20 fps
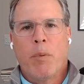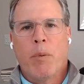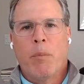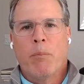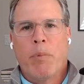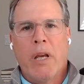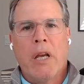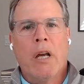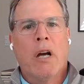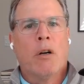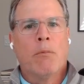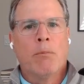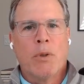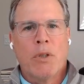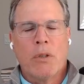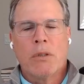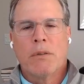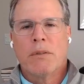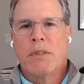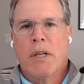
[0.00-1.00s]
be
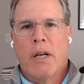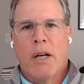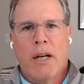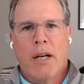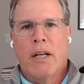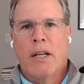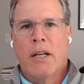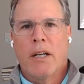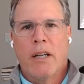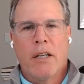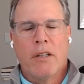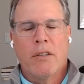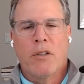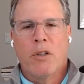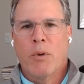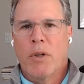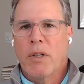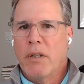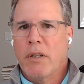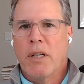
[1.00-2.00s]
humble, do
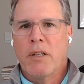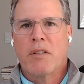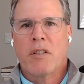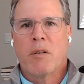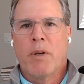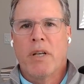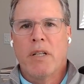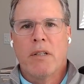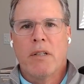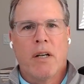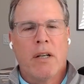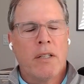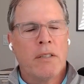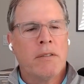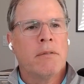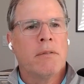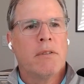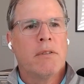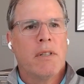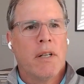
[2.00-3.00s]
what needs to be
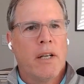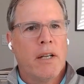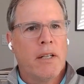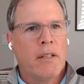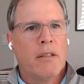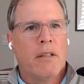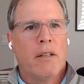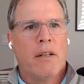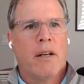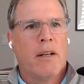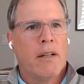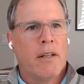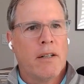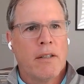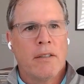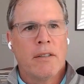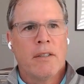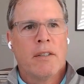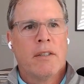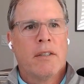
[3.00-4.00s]
done,
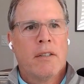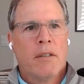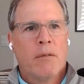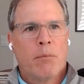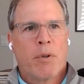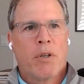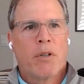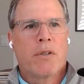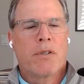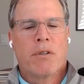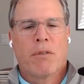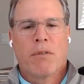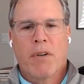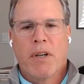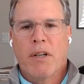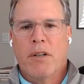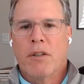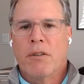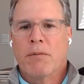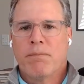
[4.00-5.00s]
and
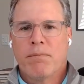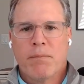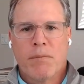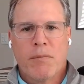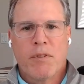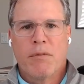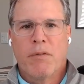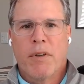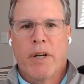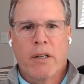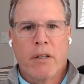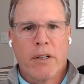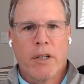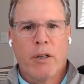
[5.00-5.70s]
persevere. It's vitally